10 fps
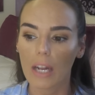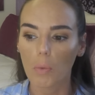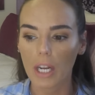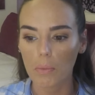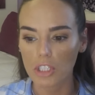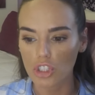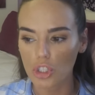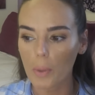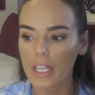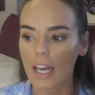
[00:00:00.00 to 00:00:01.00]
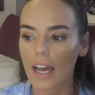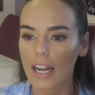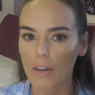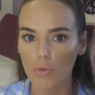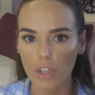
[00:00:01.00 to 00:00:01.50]
And when I was doing that,
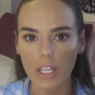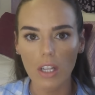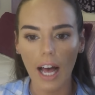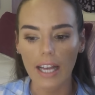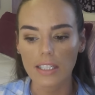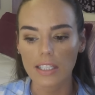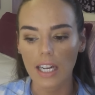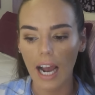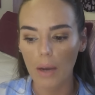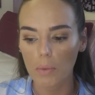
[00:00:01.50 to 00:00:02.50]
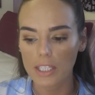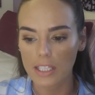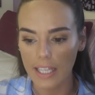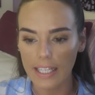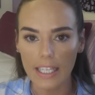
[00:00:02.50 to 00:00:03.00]
I realized that I was
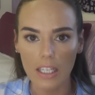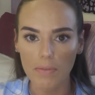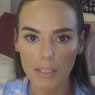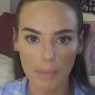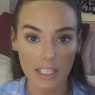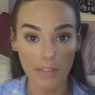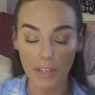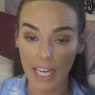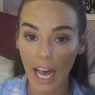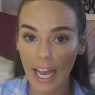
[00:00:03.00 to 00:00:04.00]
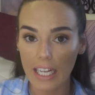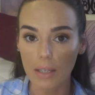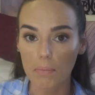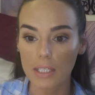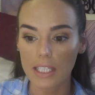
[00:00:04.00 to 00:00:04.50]
thinking of specific
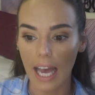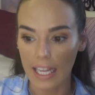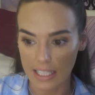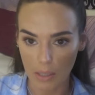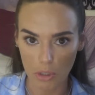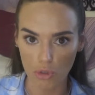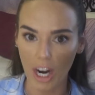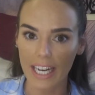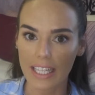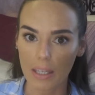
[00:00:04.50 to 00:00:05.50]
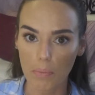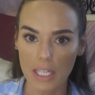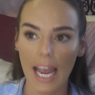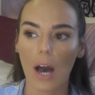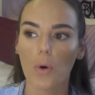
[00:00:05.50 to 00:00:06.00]
items as I was writing them
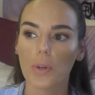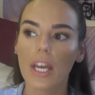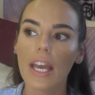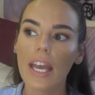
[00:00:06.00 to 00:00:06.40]
down.